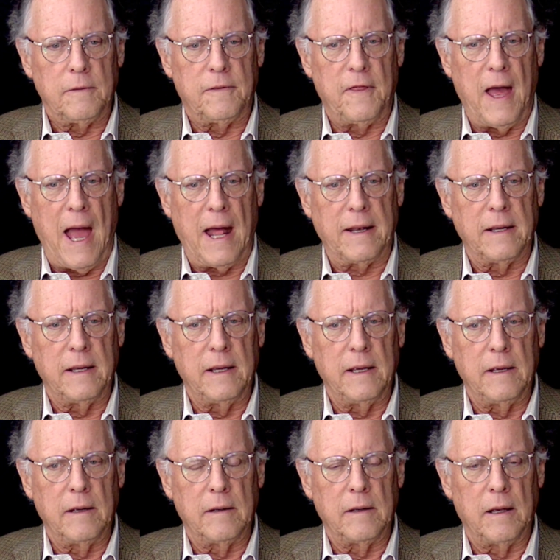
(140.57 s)
that,
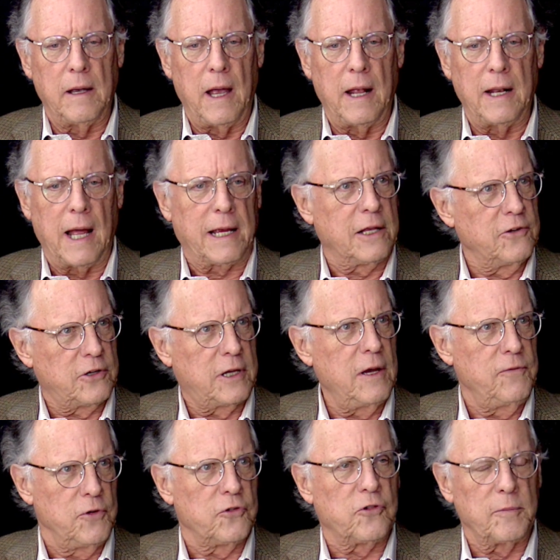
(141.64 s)
and I can
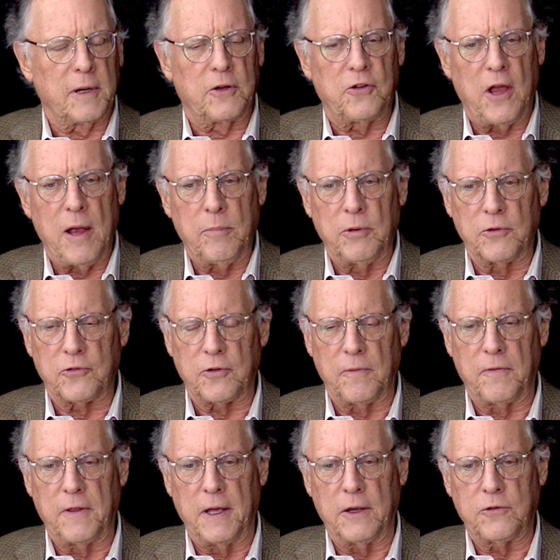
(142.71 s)
give you some examples
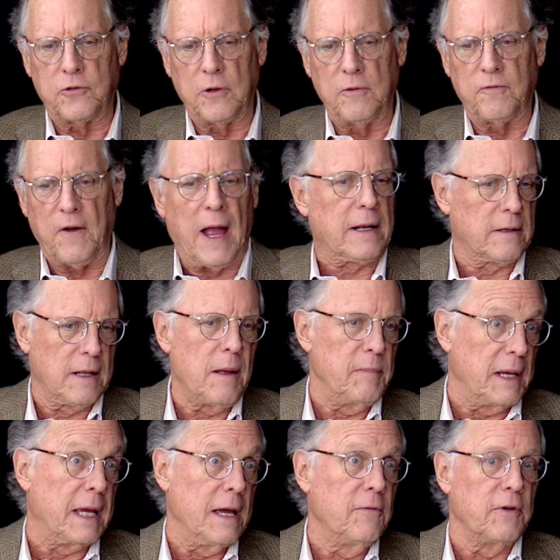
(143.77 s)
of this. In fact,
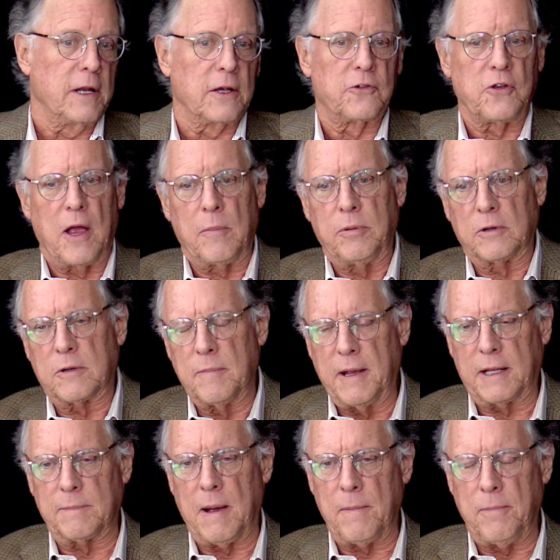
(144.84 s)
let me give an example to
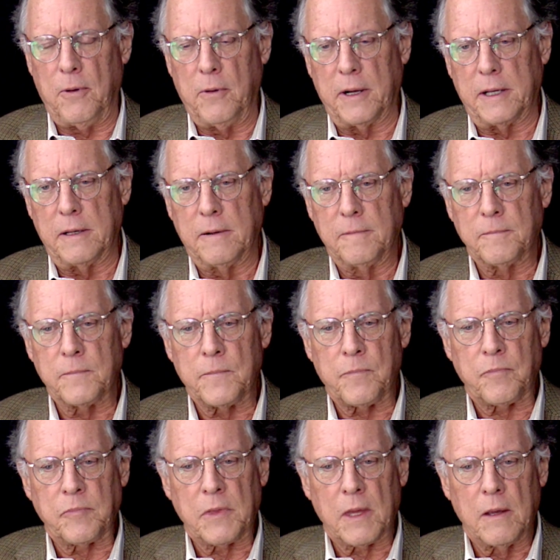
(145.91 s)
make my point.
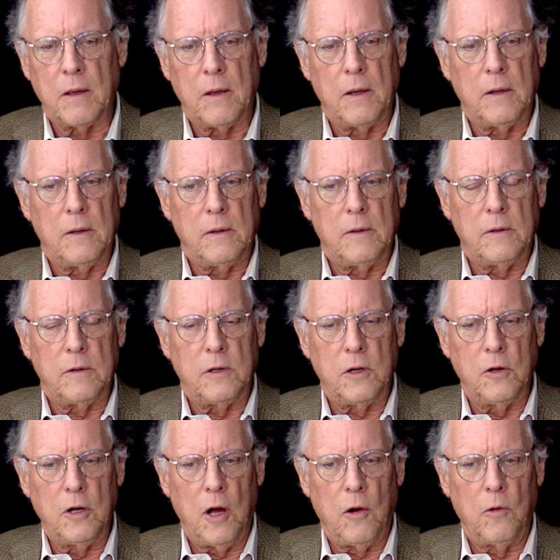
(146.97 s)

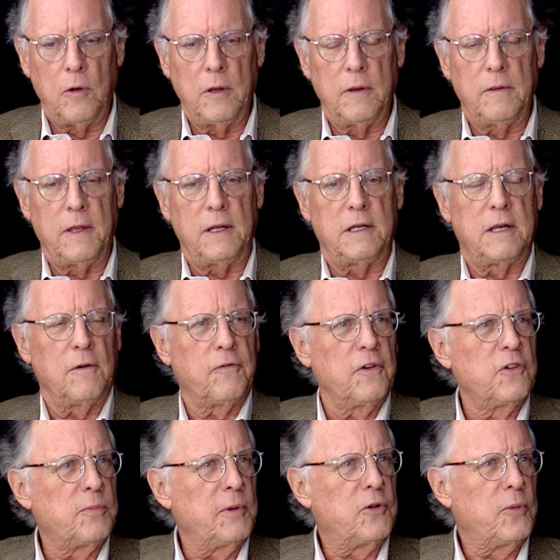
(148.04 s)
You know, the
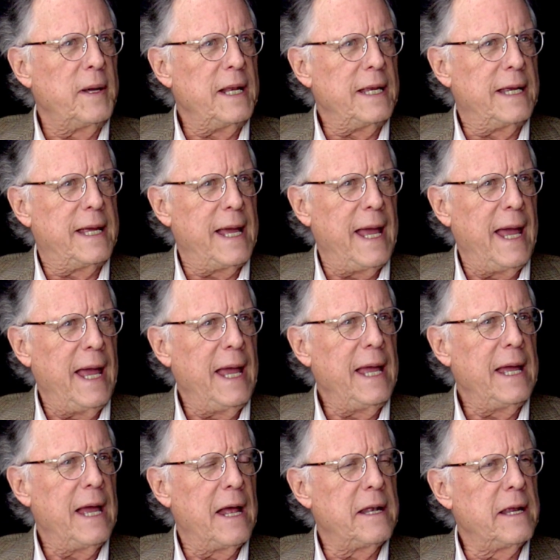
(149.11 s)
difference between
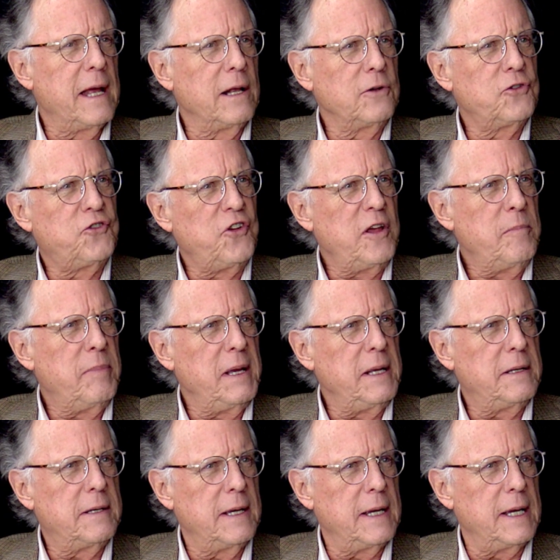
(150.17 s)
gay and
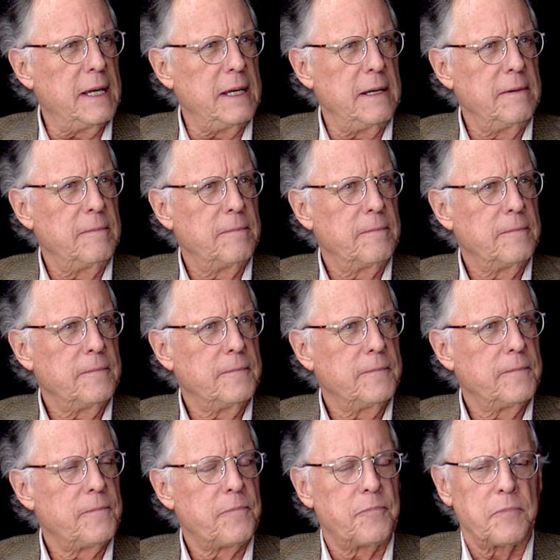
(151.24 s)
LGBT
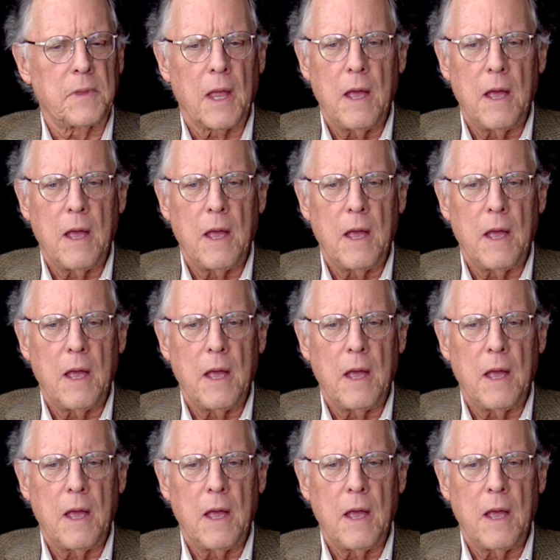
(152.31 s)
Yes.